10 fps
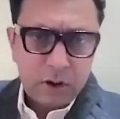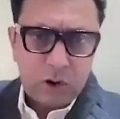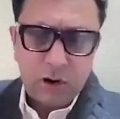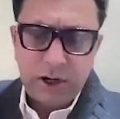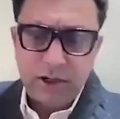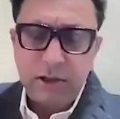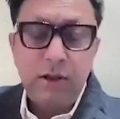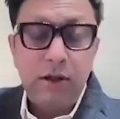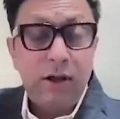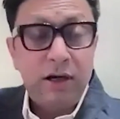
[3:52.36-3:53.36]
All right.
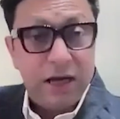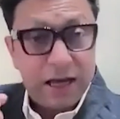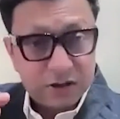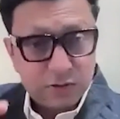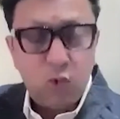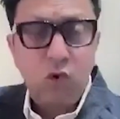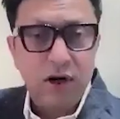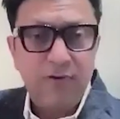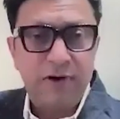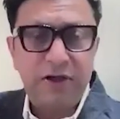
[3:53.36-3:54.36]
Less
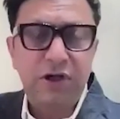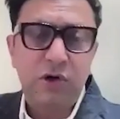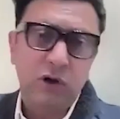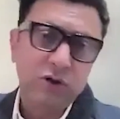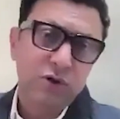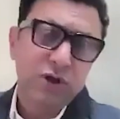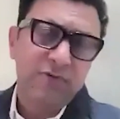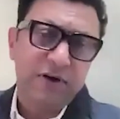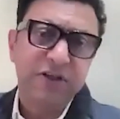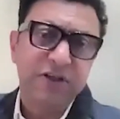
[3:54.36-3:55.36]
wound infection. Also, the
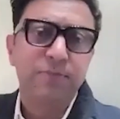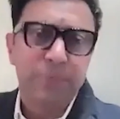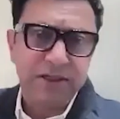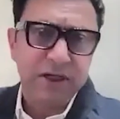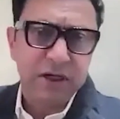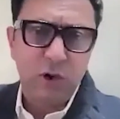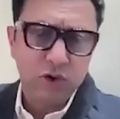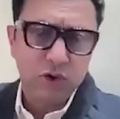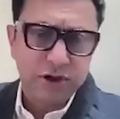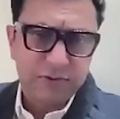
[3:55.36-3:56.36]
infection basically
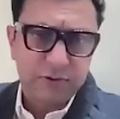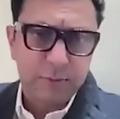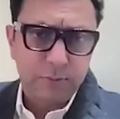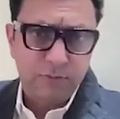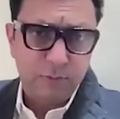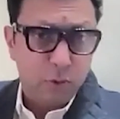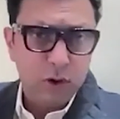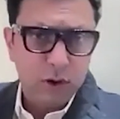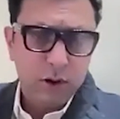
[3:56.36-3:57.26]
originates from the bone.